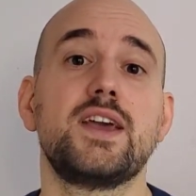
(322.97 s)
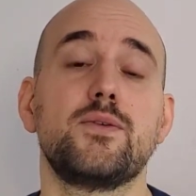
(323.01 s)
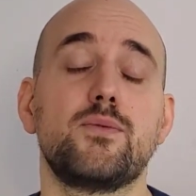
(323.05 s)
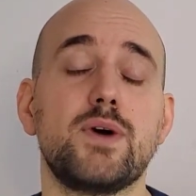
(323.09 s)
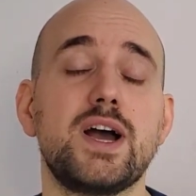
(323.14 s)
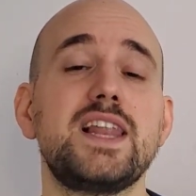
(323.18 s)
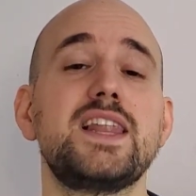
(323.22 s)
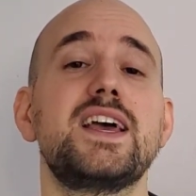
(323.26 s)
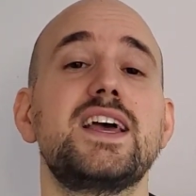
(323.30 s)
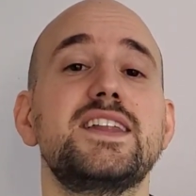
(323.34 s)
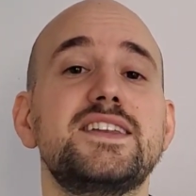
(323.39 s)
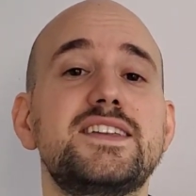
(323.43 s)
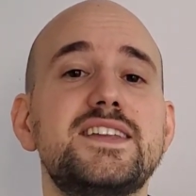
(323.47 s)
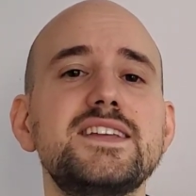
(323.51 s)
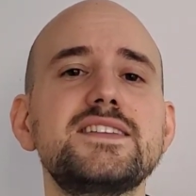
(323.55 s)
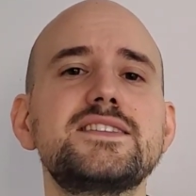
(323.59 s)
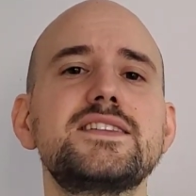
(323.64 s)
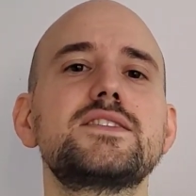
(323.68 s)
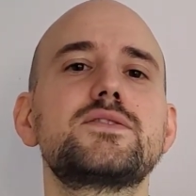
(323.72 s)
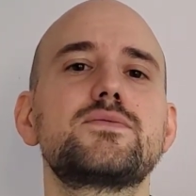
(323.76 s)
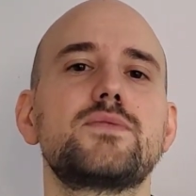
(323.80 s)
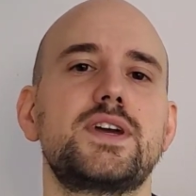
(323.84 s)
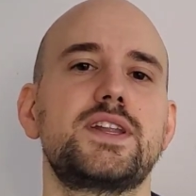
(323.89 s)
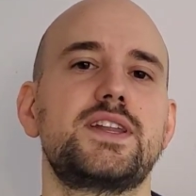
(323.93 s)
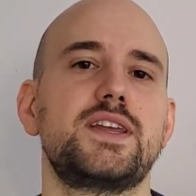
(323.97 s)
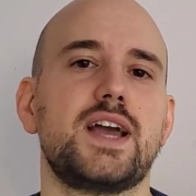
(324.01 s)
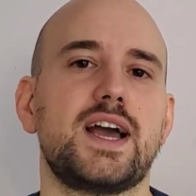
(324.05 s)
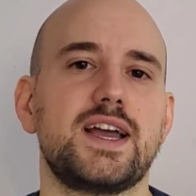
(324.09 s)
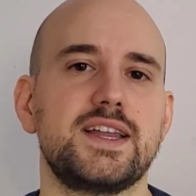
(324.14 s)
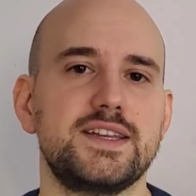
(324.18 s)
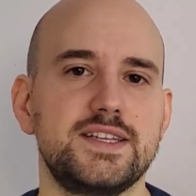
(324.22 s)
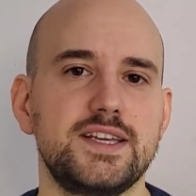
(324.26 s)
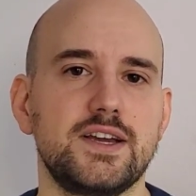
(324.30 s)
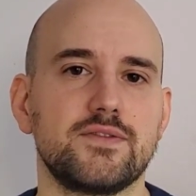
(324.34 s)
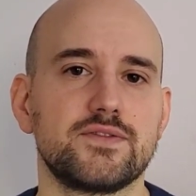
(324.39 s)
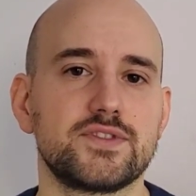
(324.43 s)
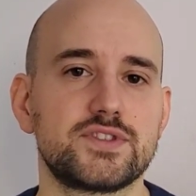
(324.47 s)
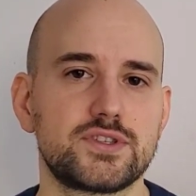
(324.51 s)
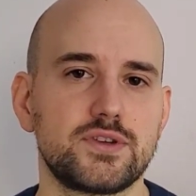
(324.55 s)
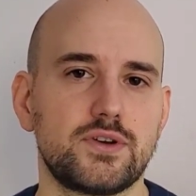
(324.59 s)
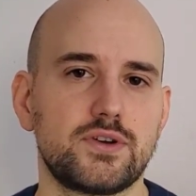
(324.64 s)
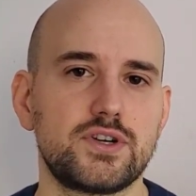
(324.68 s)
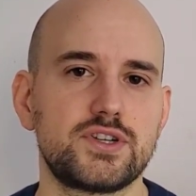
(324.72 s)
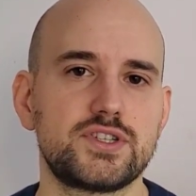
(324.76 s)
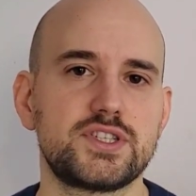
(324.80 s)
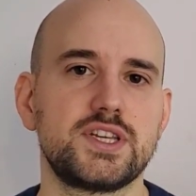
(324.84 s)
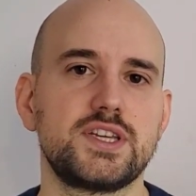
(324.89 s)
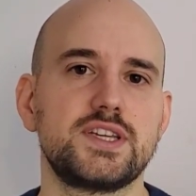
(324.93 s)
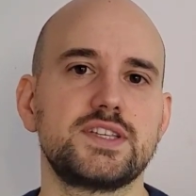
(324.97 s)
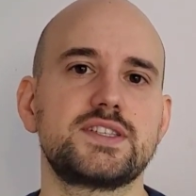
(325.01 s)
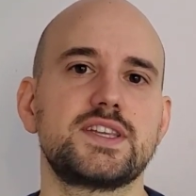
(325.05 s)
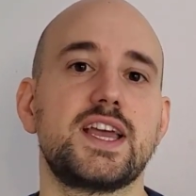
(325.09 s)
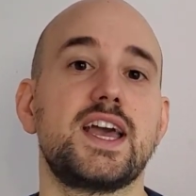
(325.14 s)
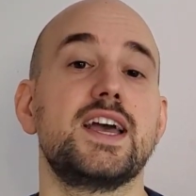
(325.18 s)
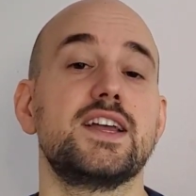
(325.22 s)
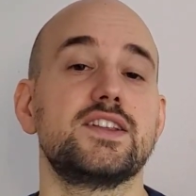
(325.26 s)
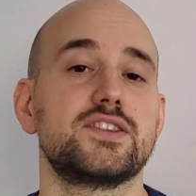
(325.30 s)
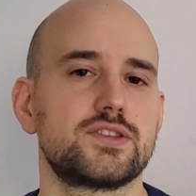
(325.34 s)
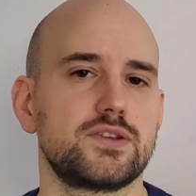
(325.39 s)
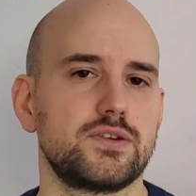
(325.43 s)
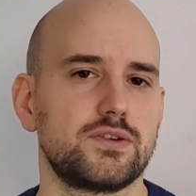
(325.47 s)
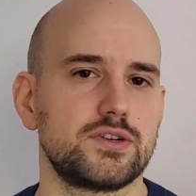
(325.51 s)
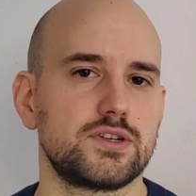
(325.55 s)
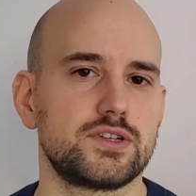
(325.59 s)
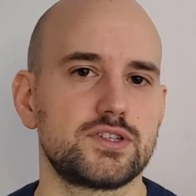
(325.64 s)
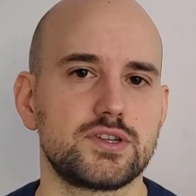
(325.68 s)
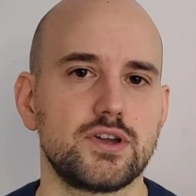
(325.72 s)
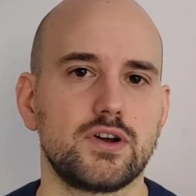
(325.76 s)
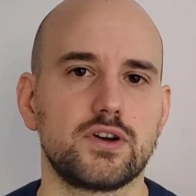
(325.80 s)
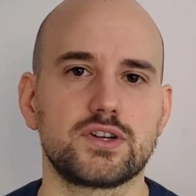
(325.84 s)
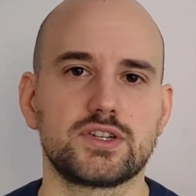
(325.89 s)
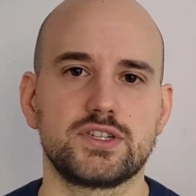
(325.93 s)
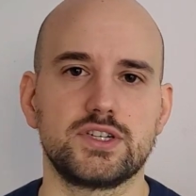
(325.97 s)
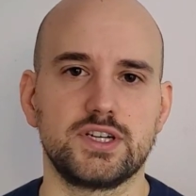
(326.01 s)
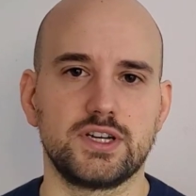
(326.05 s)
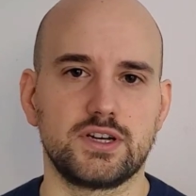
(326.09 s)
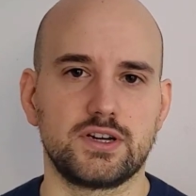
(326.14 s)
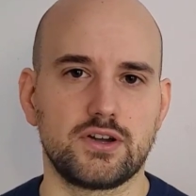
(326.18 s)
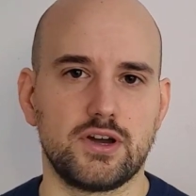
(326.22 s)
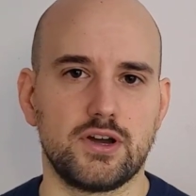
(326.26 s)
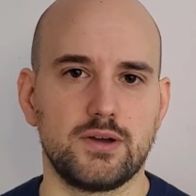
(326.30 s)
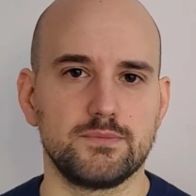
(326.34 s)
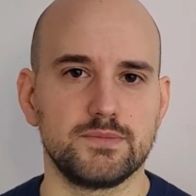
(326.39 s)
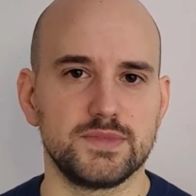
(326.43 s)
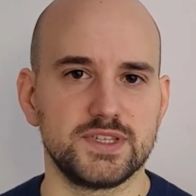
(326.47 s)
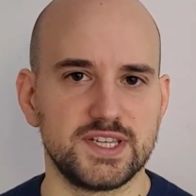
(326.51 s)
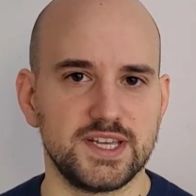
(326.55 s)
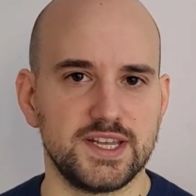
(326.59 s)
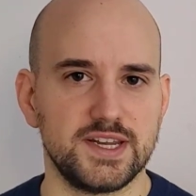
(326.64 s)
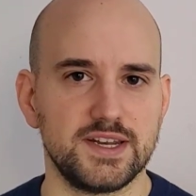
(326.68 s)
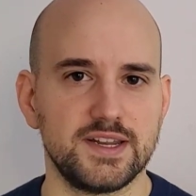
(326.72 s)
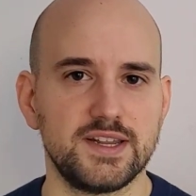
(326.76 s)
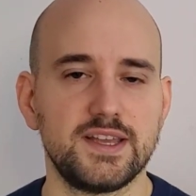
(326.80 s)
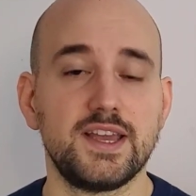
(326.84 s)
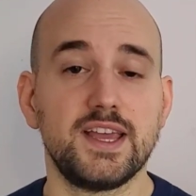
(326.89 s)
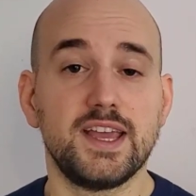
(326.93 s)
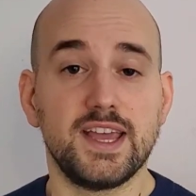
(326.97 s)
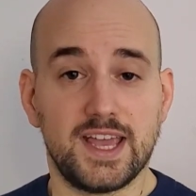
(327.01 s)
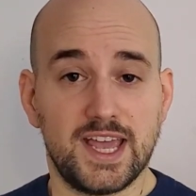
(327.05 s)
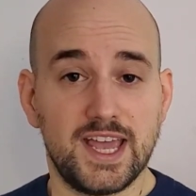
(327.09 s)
Well, and this is where the idea of sources and source doctrine comes in.